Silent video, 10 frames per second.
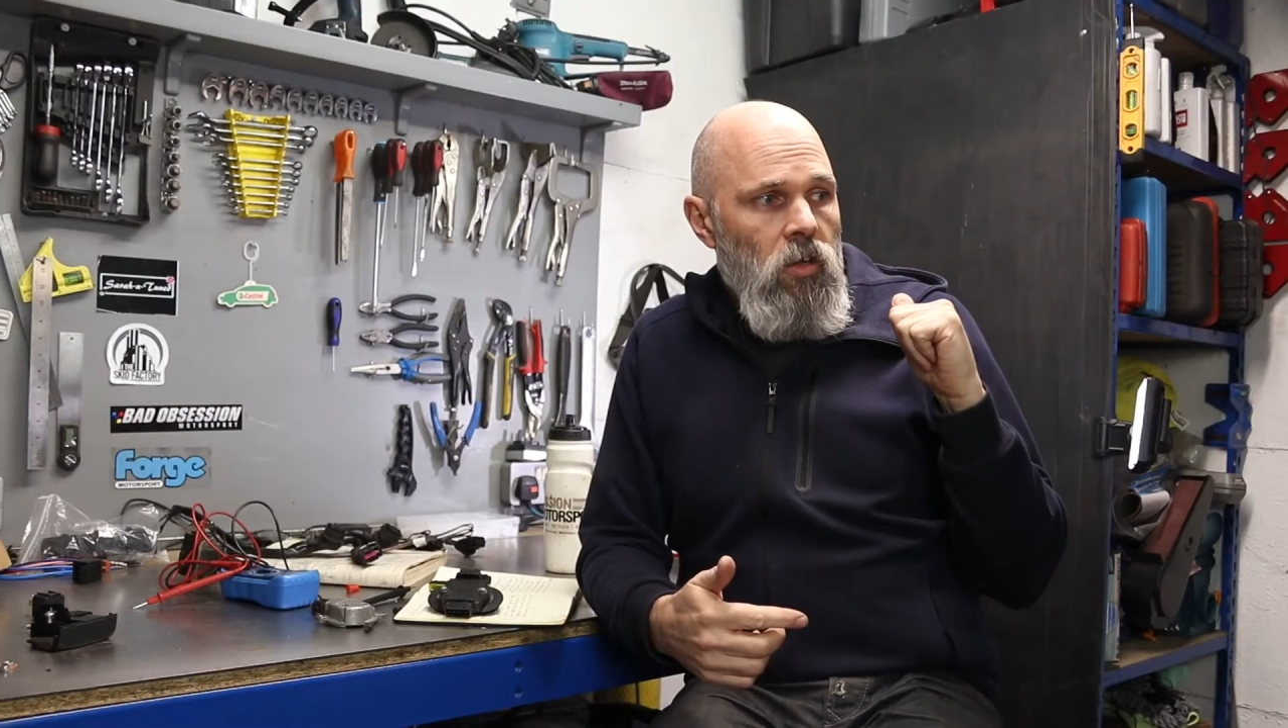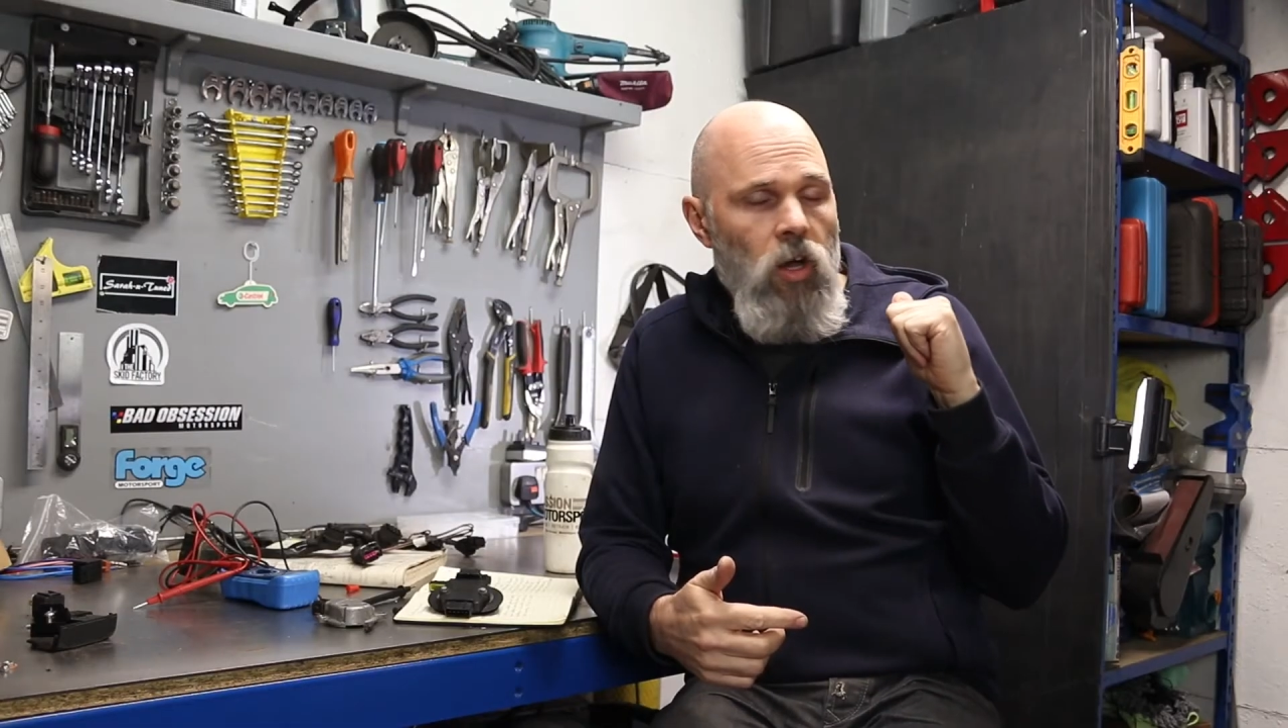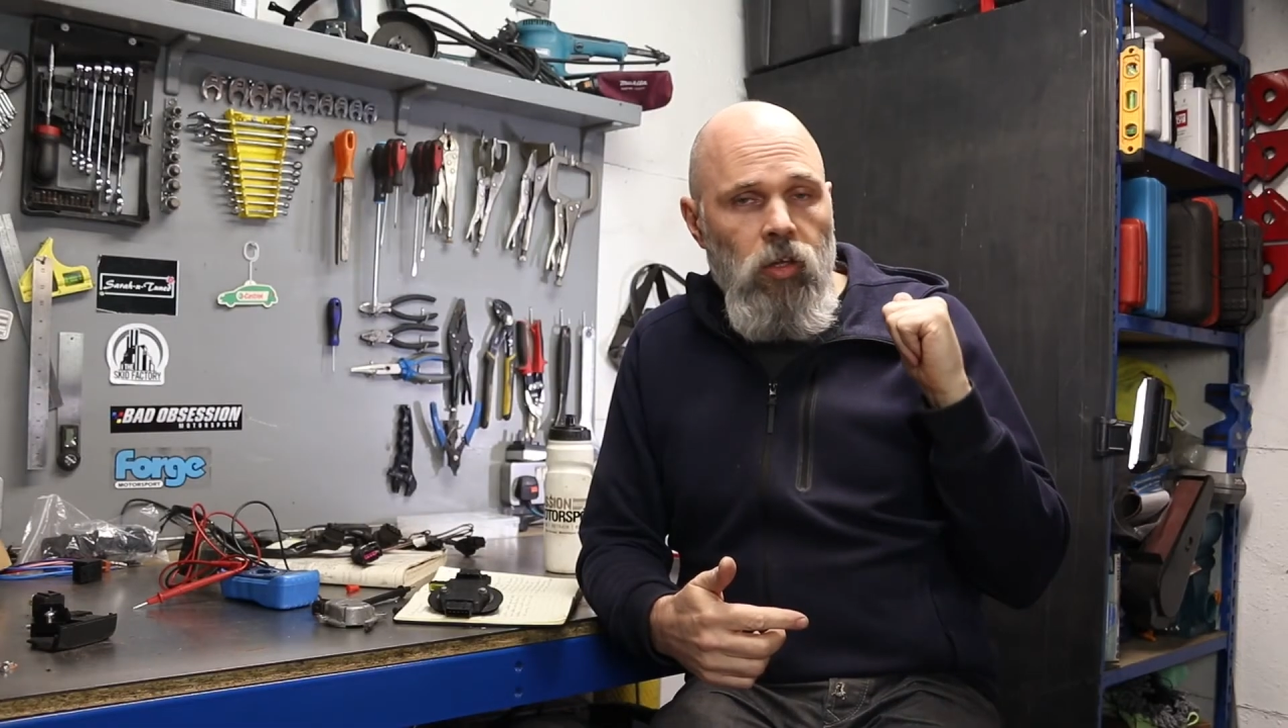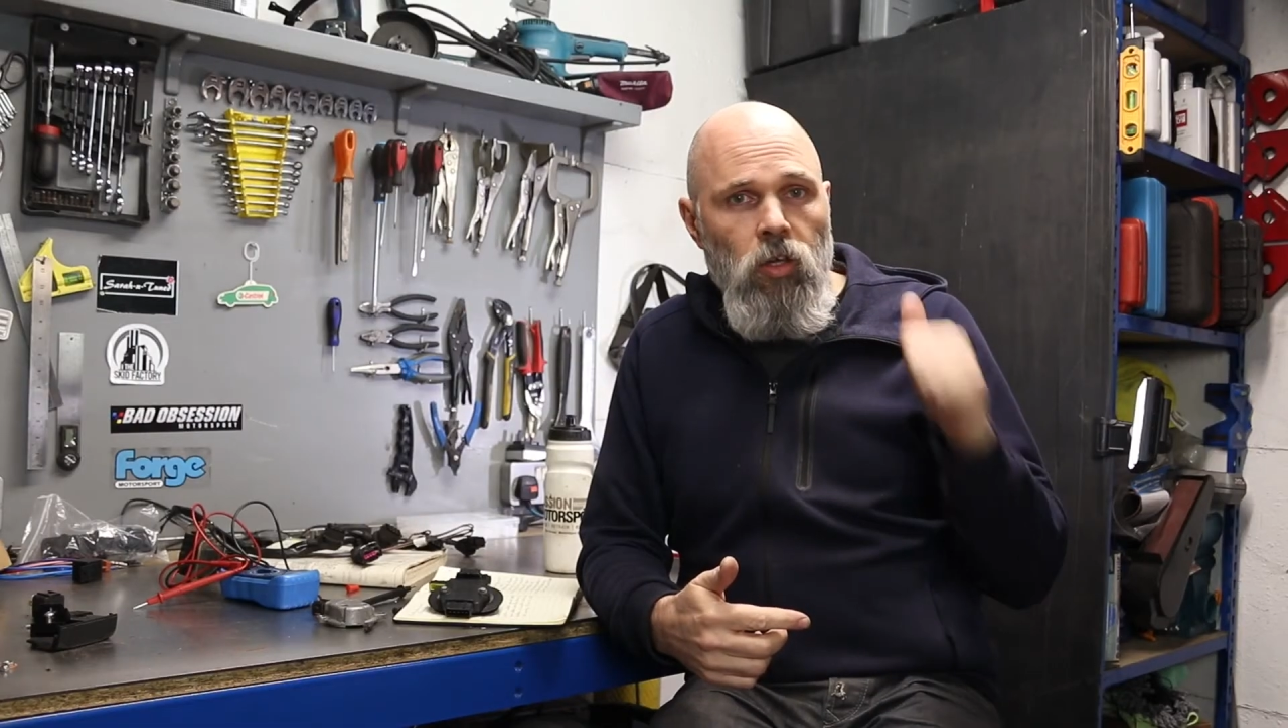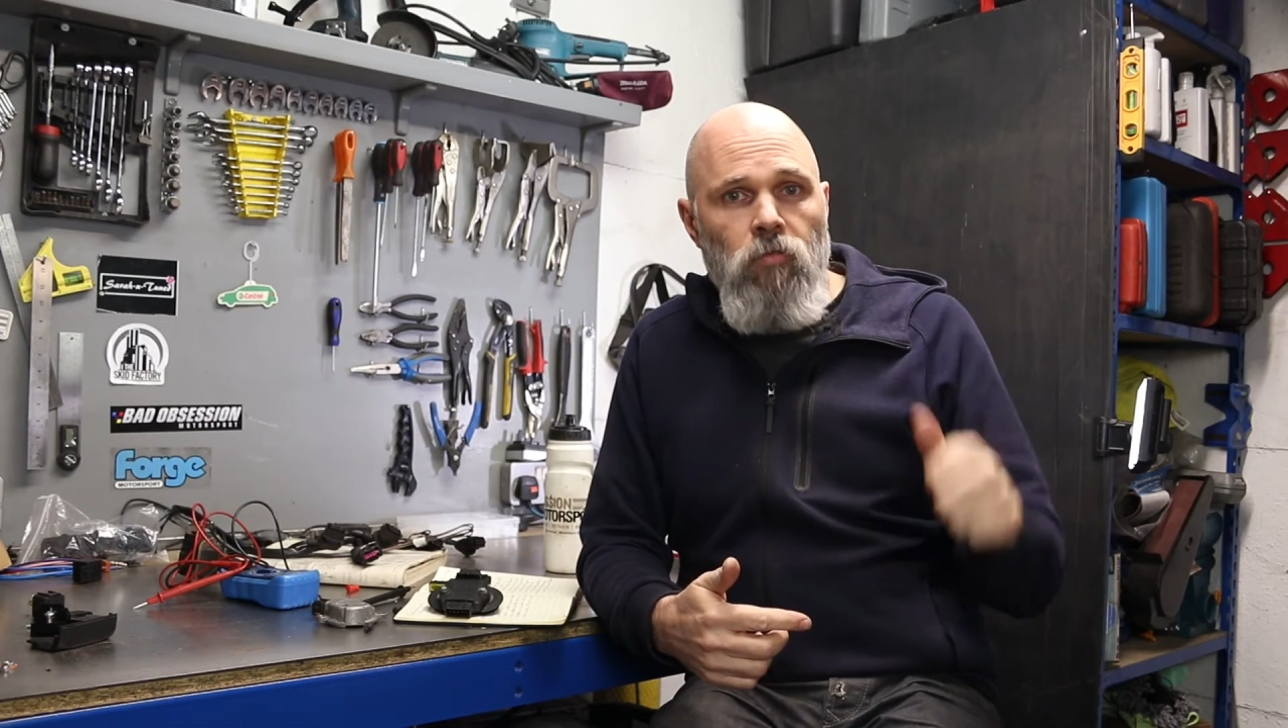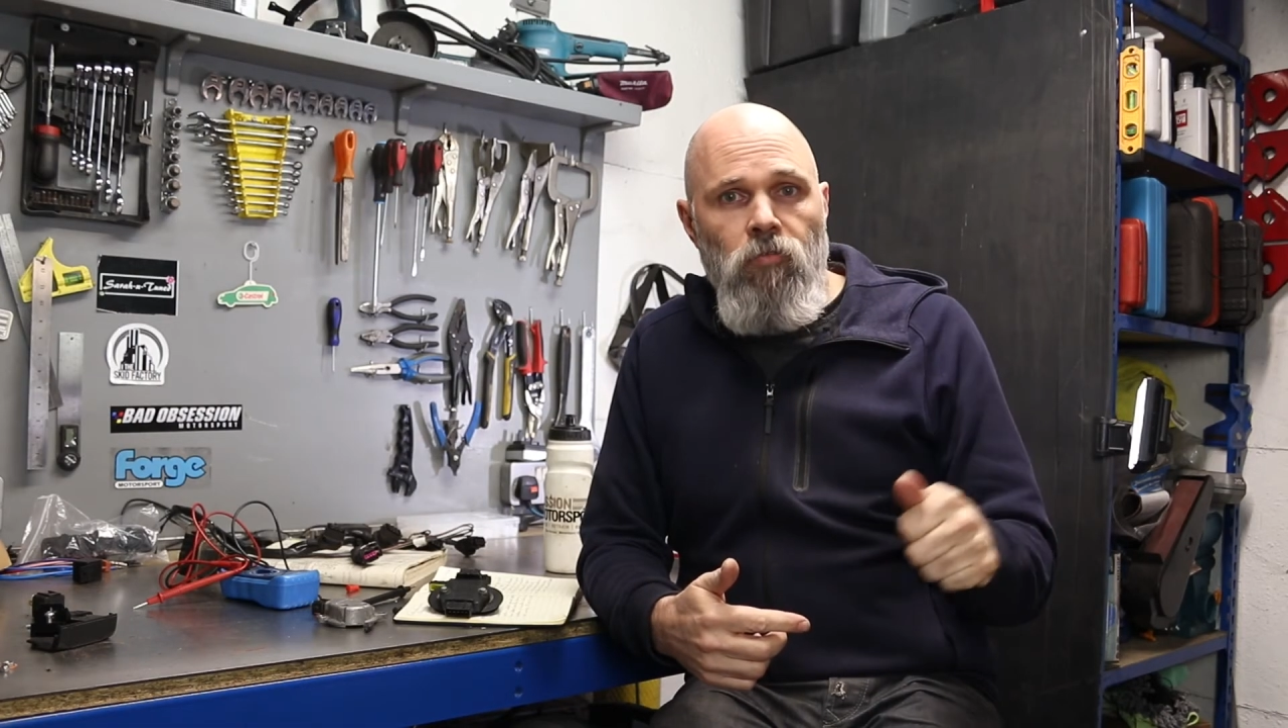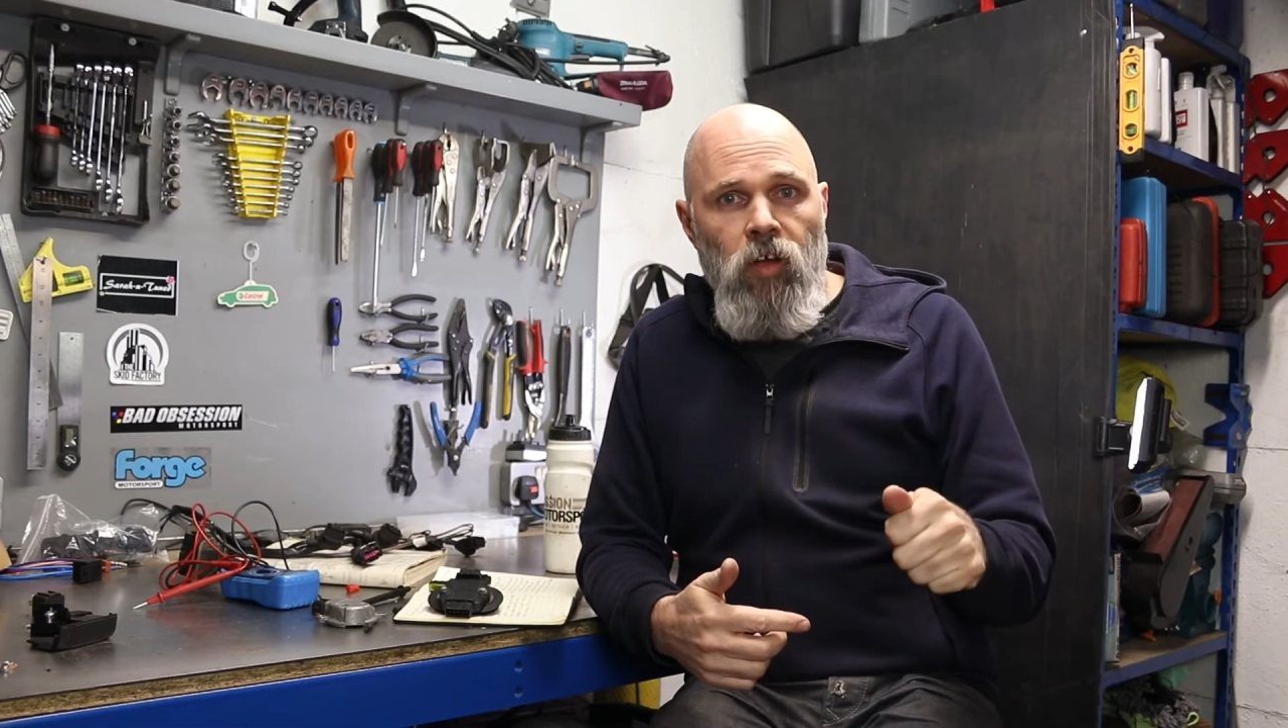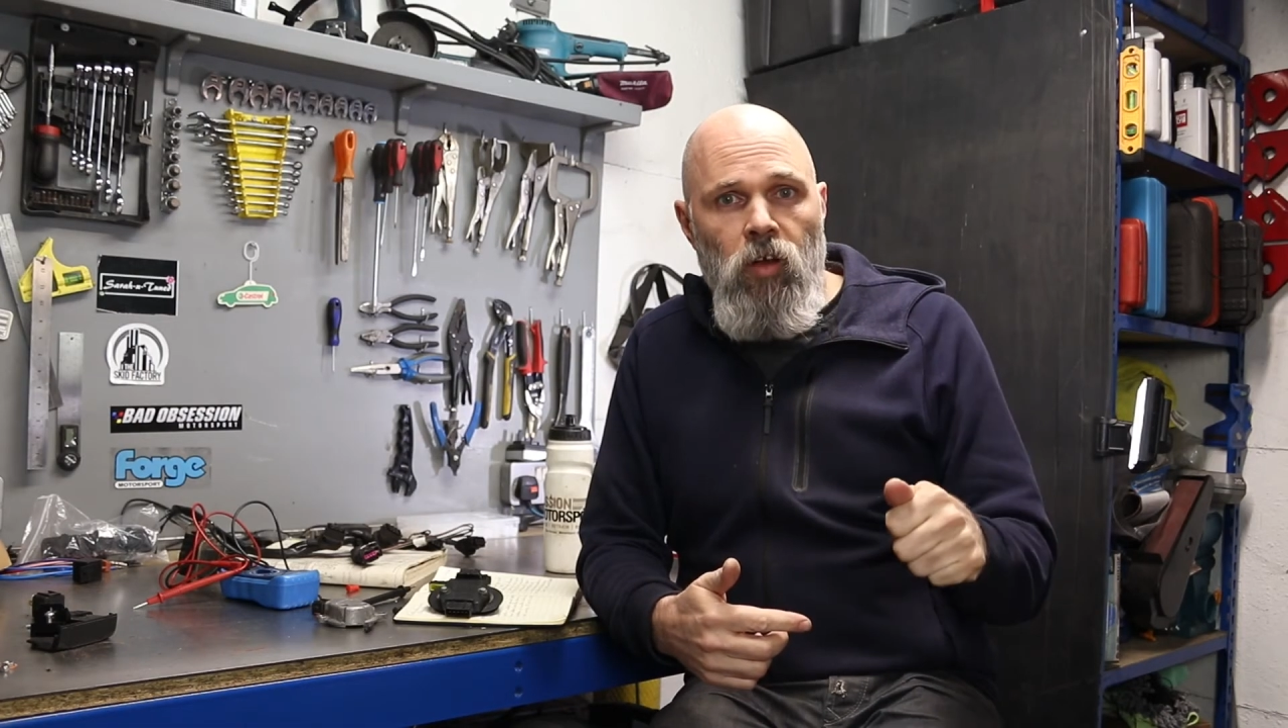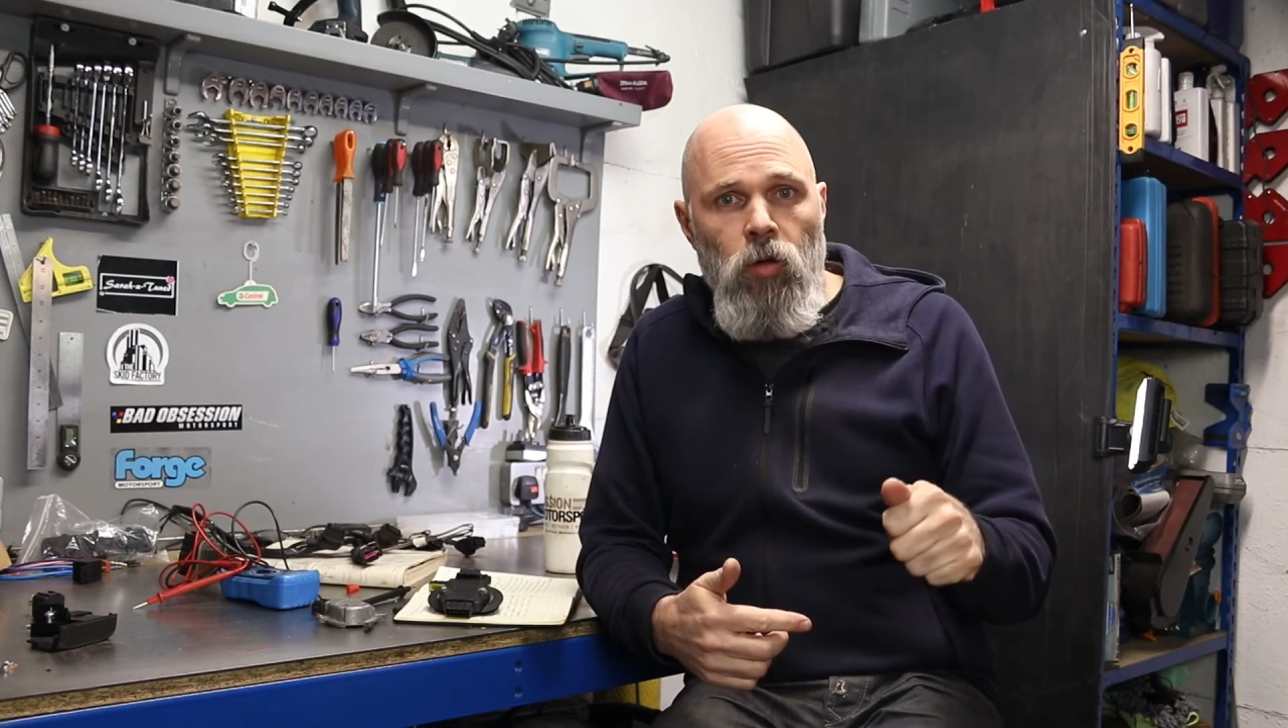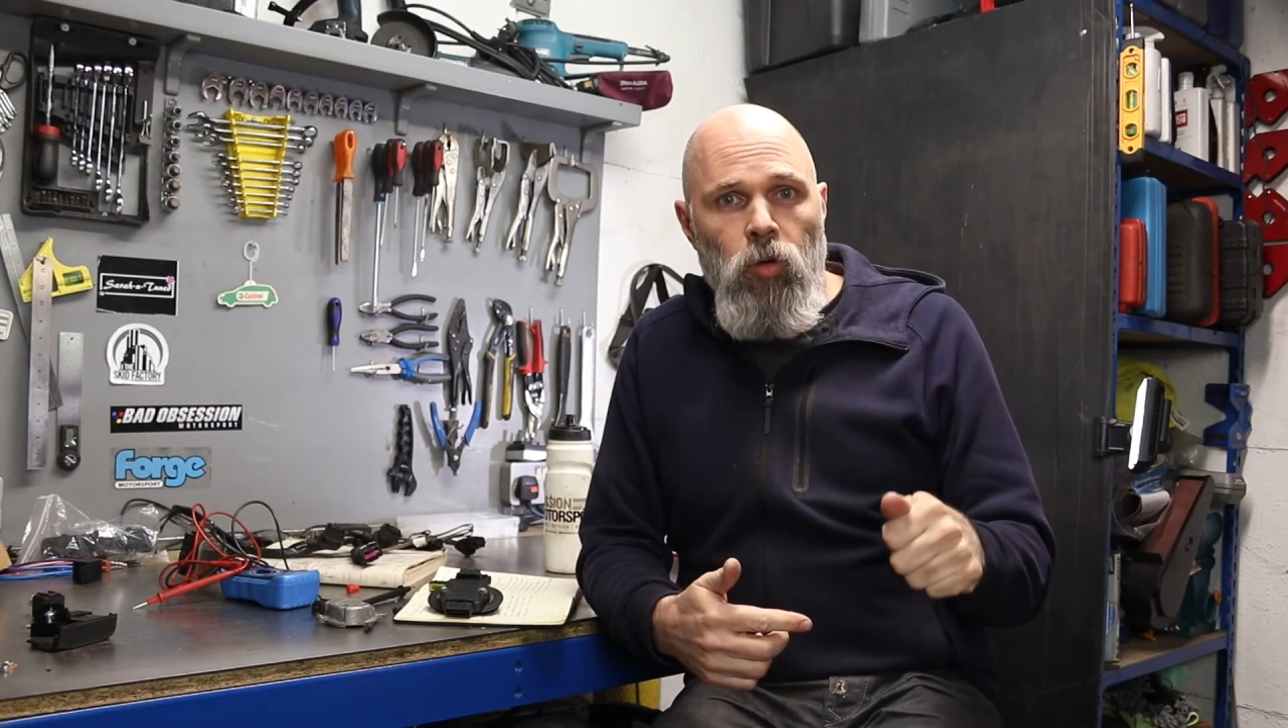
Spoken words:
I couldn't figure out